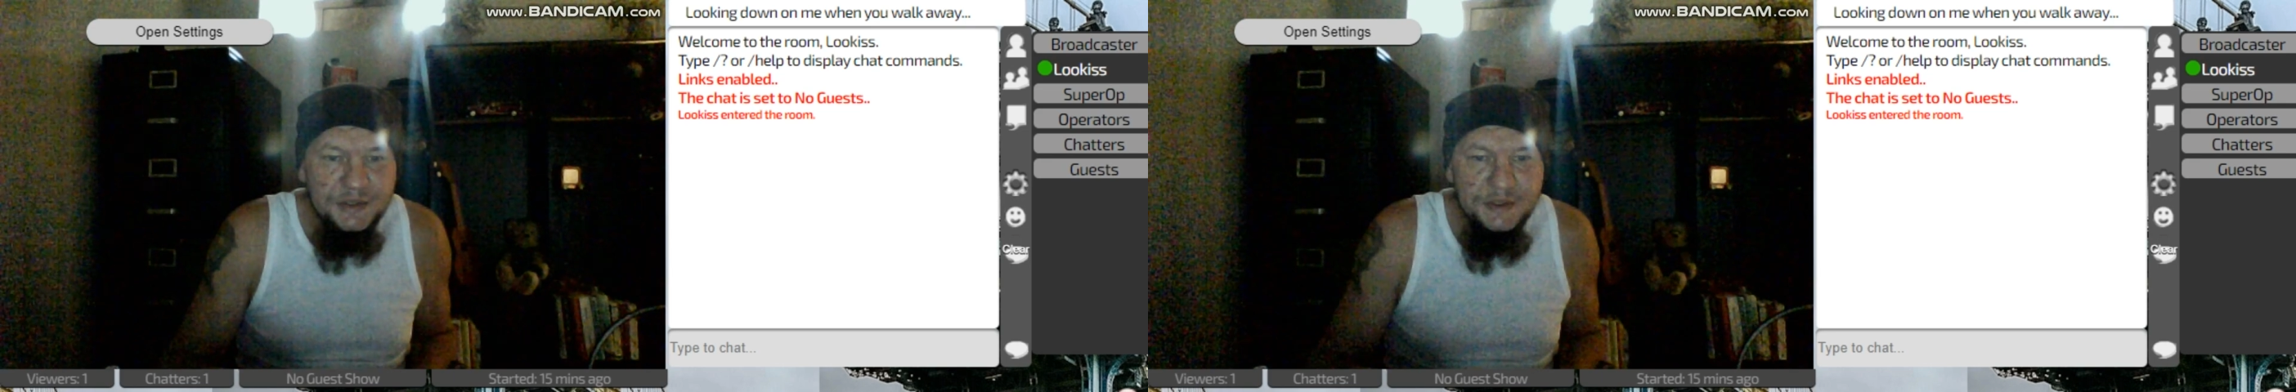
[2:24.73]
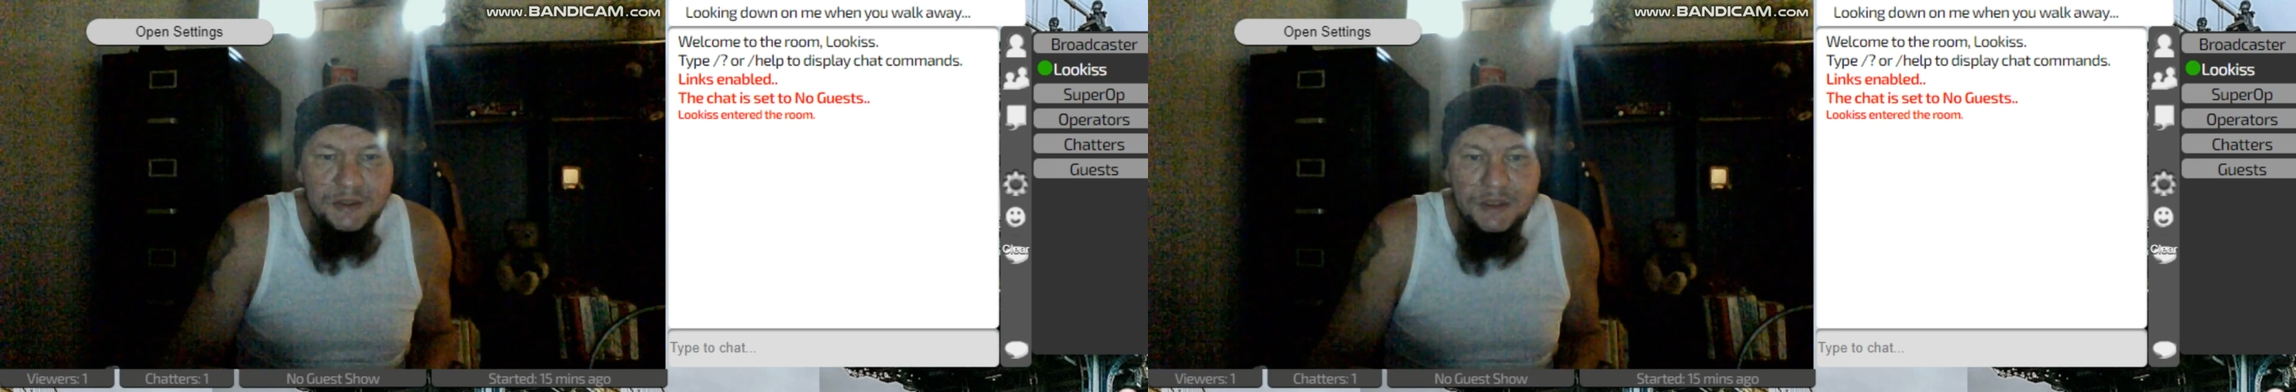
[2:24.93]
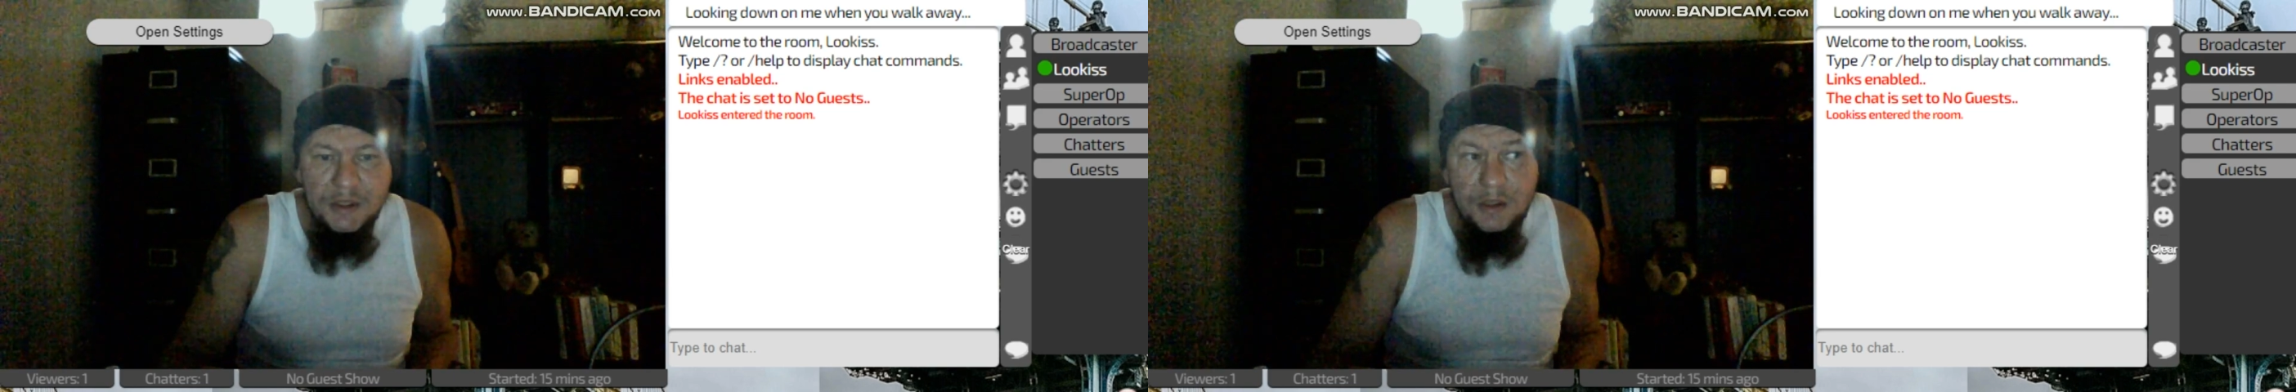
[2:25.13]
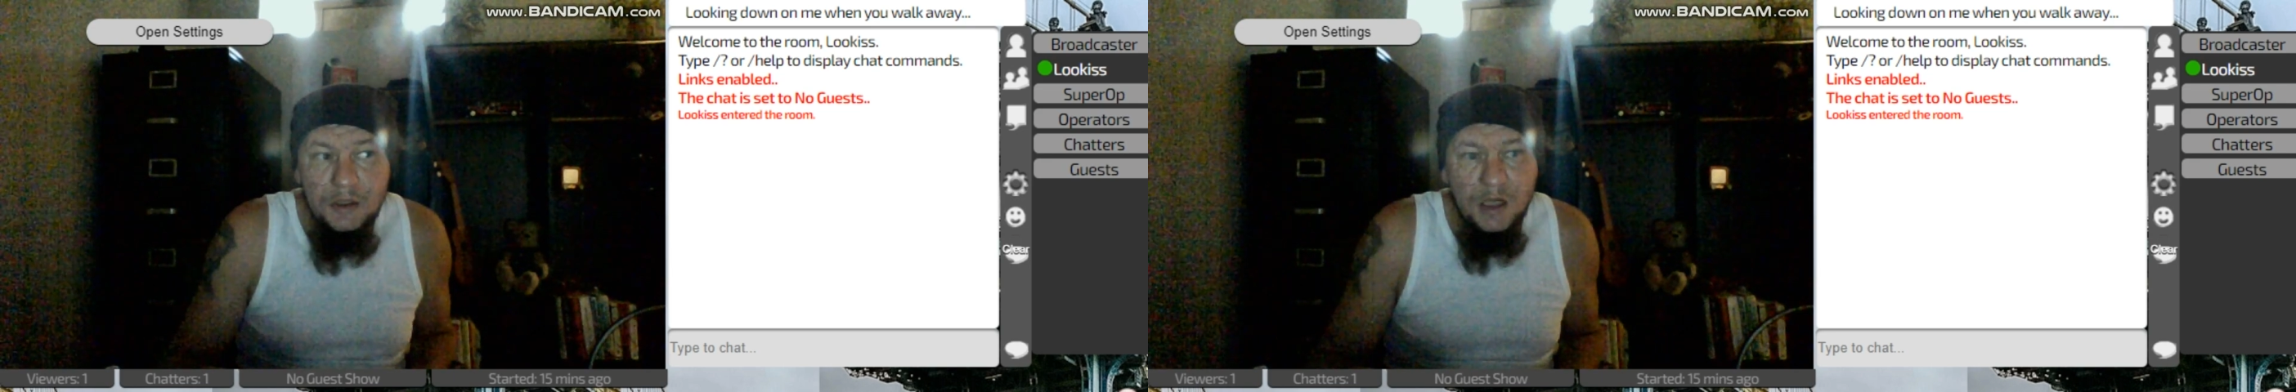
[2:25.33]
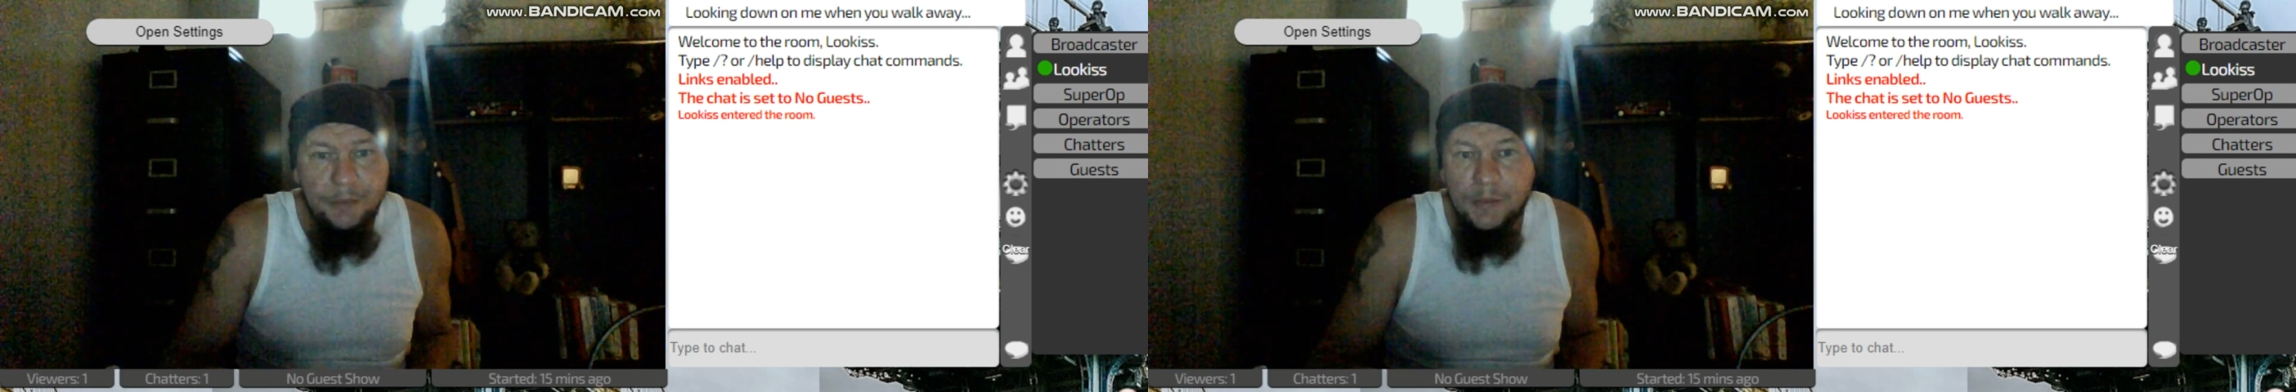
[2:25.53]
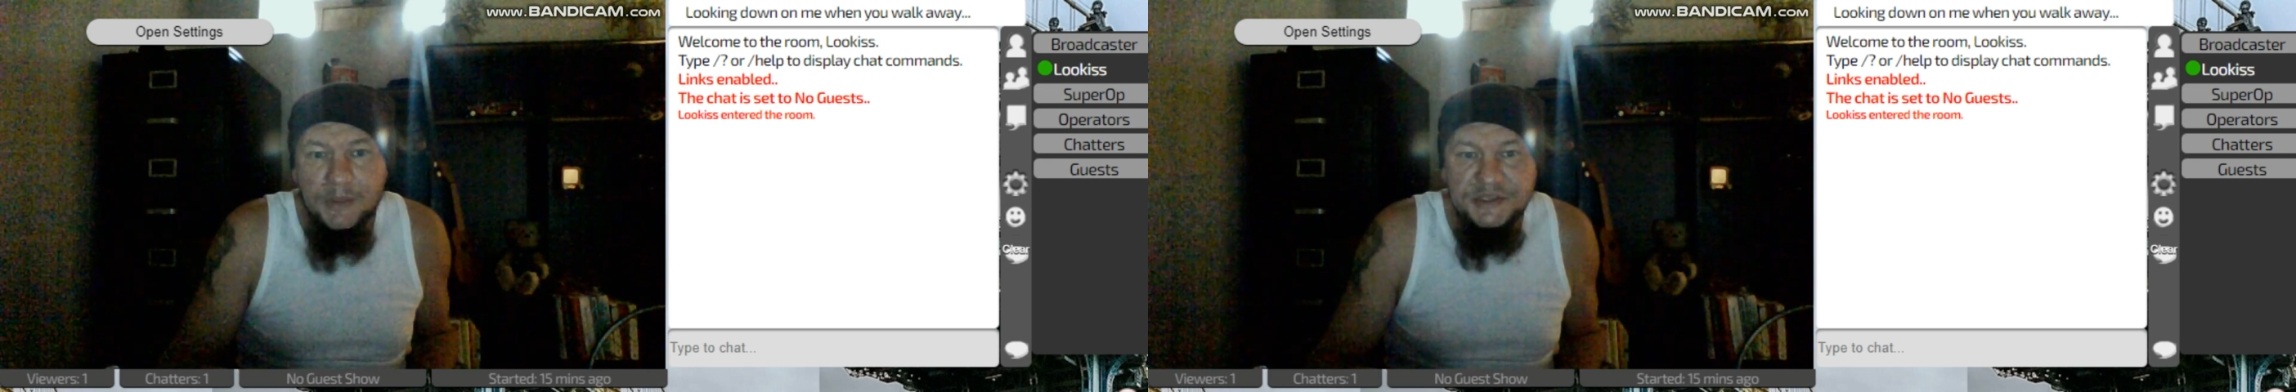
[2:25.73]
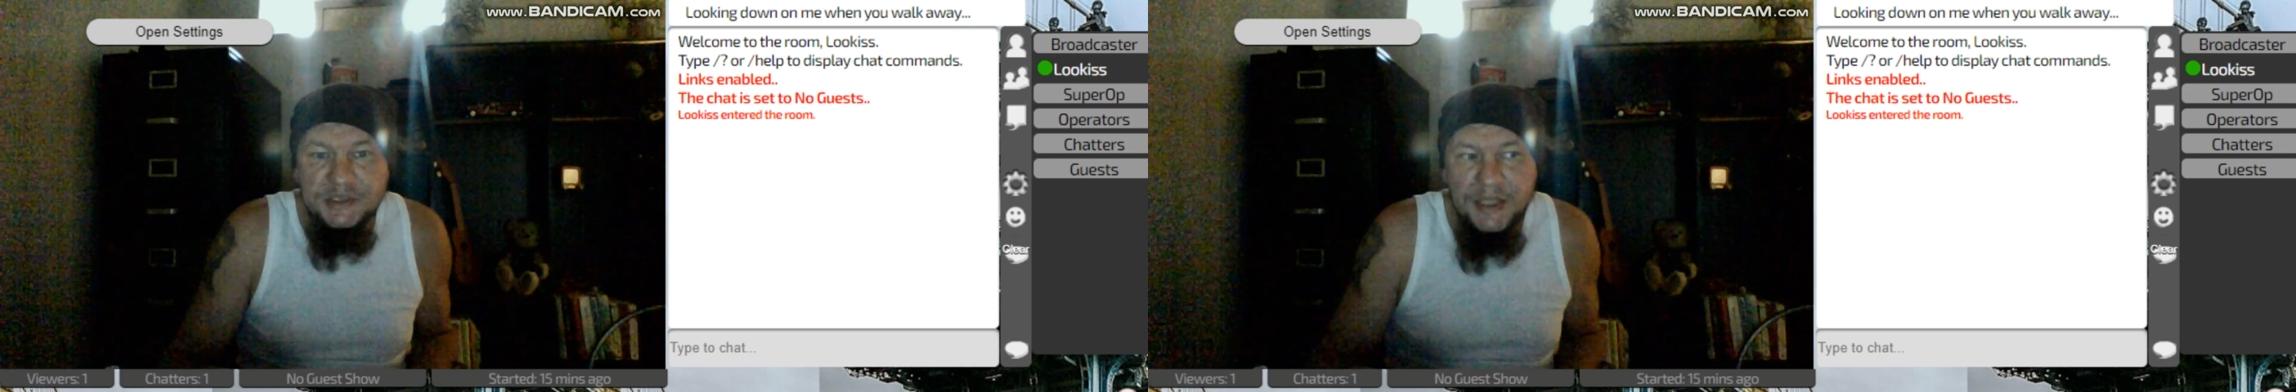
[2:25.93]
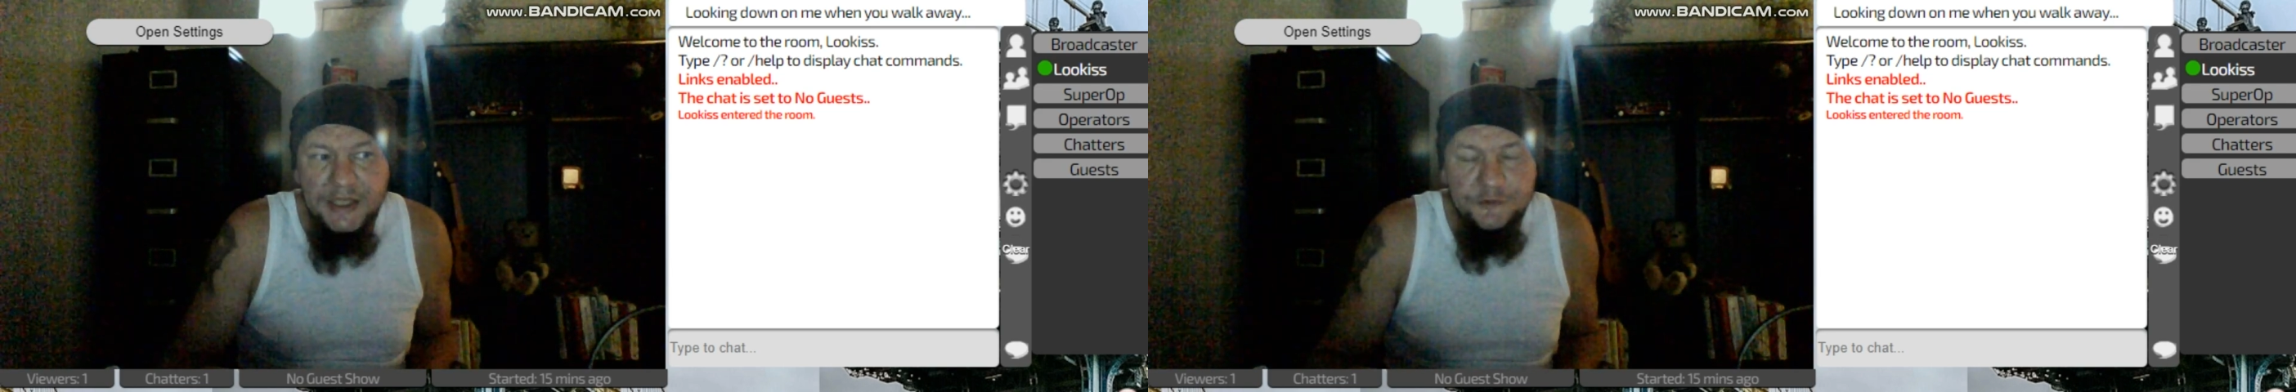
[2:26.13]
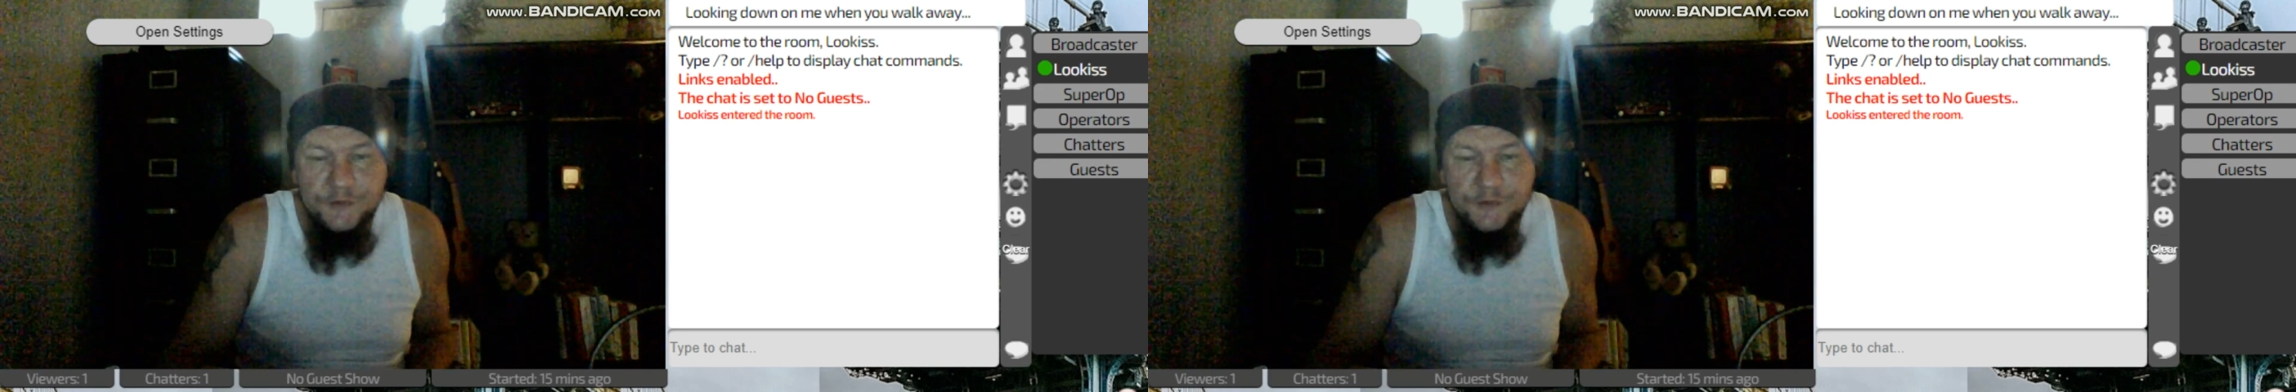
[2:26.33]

A couple months later,